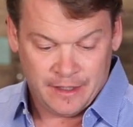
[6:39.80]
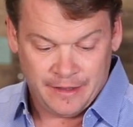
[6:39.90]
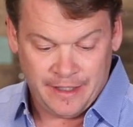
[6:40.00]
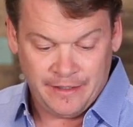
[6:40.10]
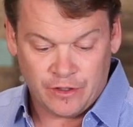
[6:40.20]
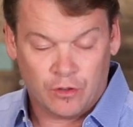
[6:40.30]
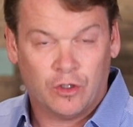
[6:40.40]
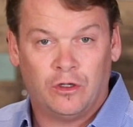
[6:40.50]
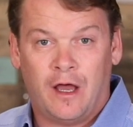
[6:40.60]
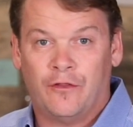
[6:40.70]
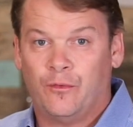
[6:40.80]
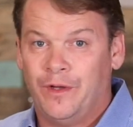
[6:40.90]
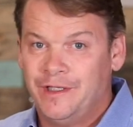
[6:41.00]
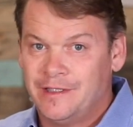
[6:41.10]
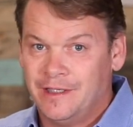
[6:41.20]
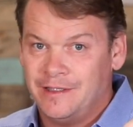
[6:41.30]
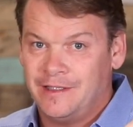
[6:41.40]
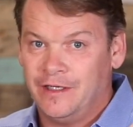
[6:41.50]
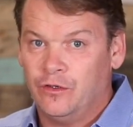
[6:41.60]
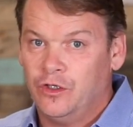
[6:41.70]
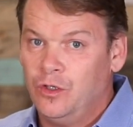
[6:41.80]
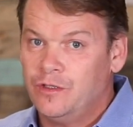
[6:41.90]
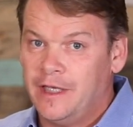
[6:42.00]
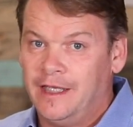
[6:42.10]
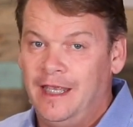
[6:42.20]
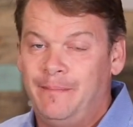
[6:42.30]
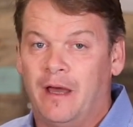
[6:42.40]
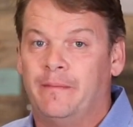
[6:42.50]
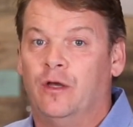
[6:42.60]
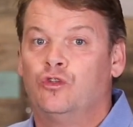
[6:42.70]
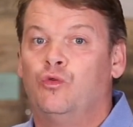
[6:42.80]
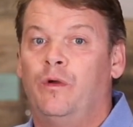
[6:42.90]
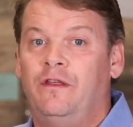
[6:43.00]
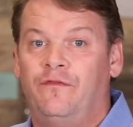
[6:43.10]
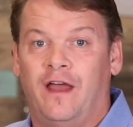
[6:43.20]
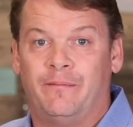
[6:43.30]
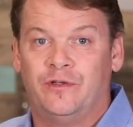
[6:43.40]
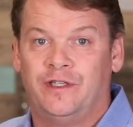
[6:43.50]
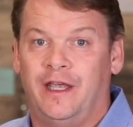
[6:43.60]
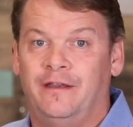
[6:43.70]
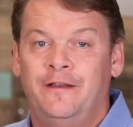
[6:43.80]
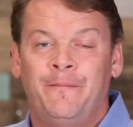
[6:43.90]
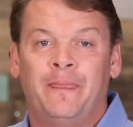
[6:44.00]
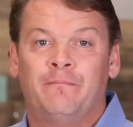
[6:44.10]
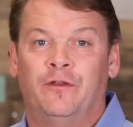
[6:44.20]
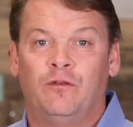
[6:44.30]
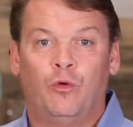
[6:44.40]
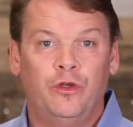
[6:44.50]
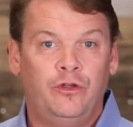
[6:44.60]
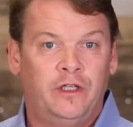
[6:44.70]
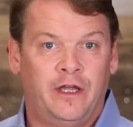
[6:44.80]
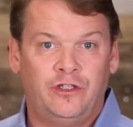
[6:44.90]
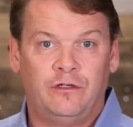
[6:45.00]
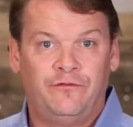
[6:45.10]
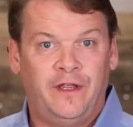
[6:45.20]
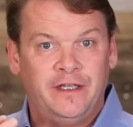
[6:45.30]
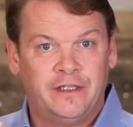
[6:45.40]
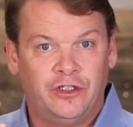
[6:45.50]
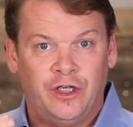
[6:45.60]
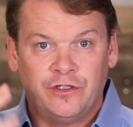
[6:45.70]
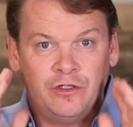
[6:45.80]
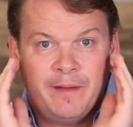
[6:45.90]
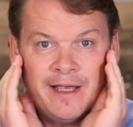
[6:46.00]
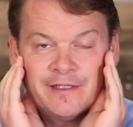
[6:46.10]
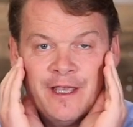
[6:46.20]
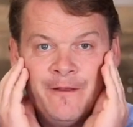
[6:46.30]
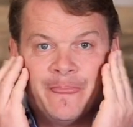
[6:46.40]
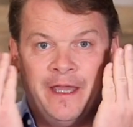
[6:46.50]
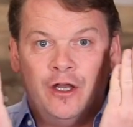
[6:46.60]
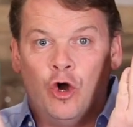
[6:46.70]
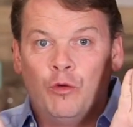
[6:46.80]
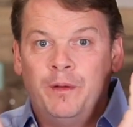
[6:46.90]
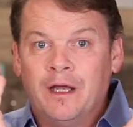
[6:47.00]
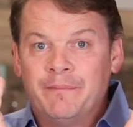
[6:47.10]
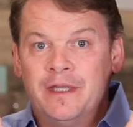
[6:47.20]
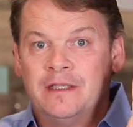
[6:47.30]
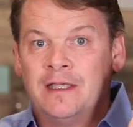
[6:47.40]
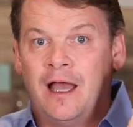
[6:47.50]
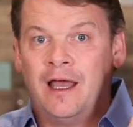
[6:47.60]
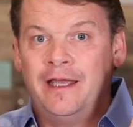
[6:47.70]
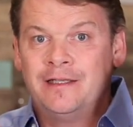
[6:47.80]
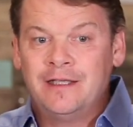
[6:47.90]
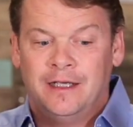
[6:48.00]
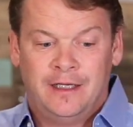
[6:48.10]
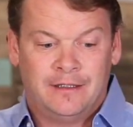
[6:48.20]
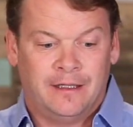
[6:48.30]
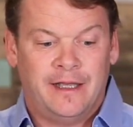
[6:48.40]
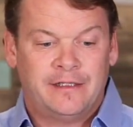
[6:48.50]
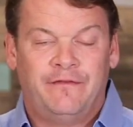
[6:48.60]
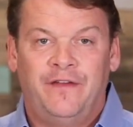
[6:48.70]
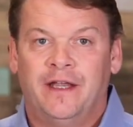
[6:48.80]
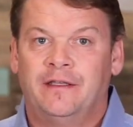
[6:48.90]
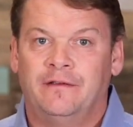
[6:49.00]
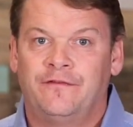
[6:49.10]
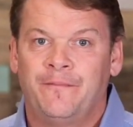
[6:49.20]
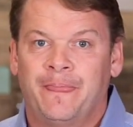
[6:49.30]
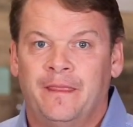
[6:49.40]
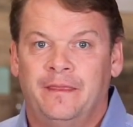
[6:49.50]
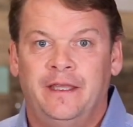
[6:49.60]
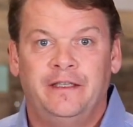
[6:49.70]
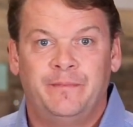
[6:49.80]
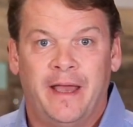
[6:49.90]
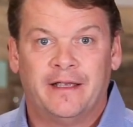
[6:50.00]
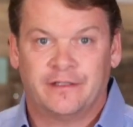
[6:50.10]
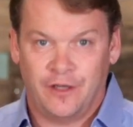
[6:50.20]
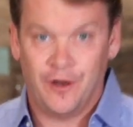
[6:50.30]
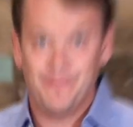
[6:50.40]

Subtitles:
These are cloth ones, single use. They keep out about 25%, but the more you touch your face, adjust your mask, and open up the sides, the less effective these masks are.